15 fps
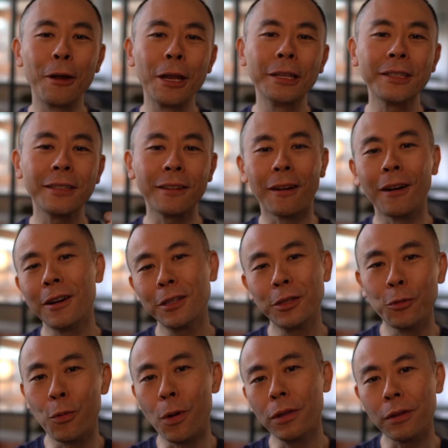when you start
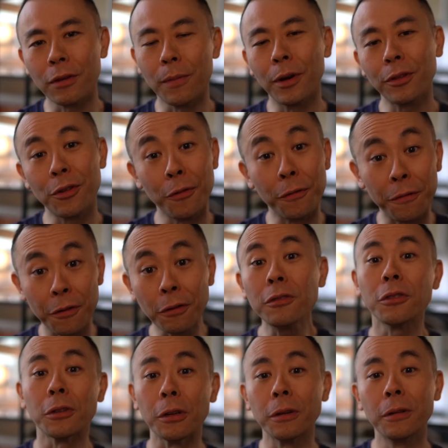to wonder about your
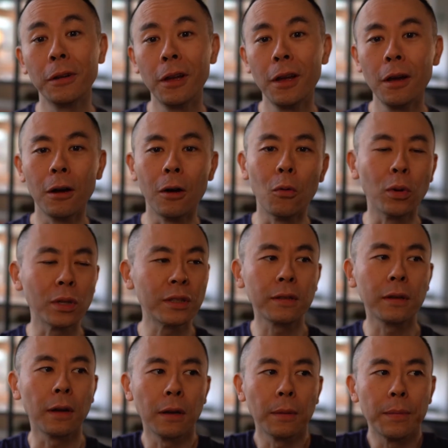future or what's
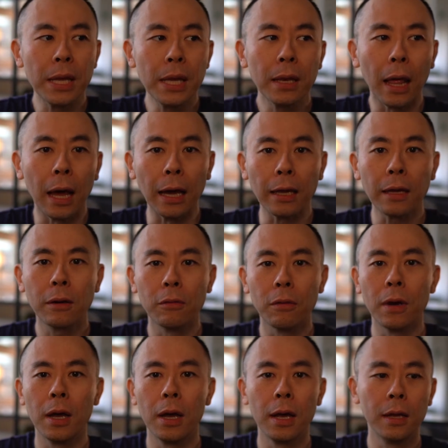gonna be like
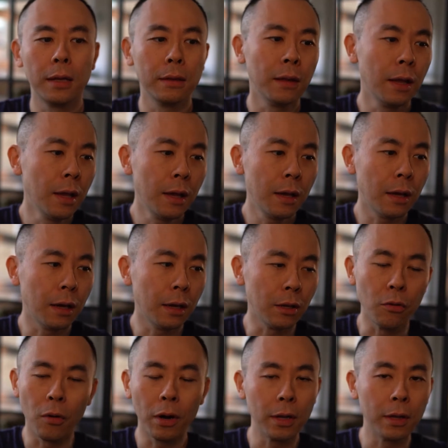when uh,
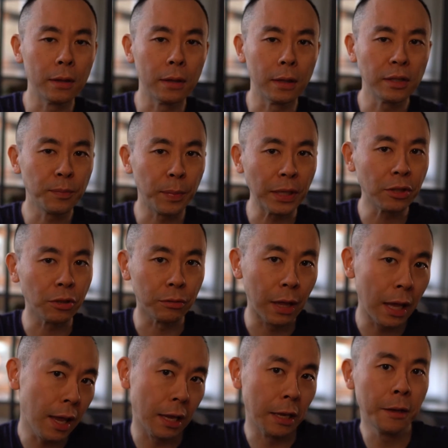you are in a special
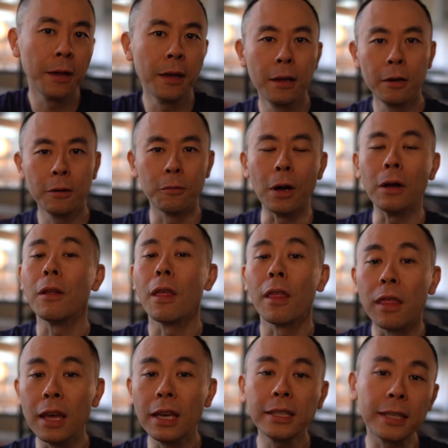day. Well,
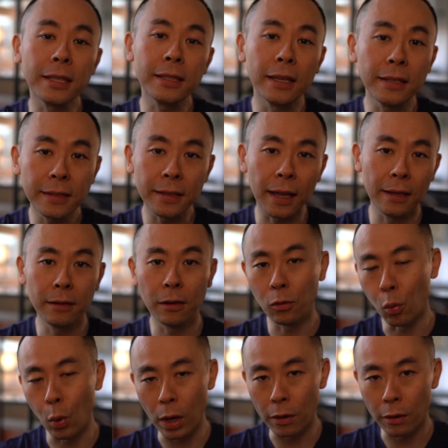this is the standard
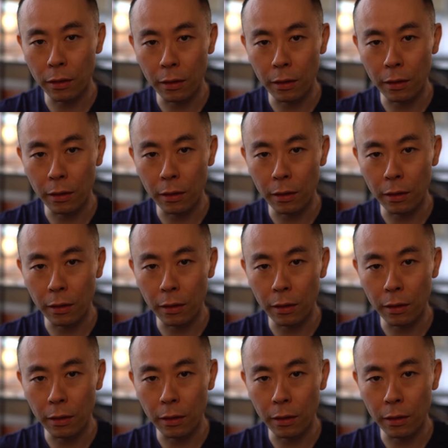way of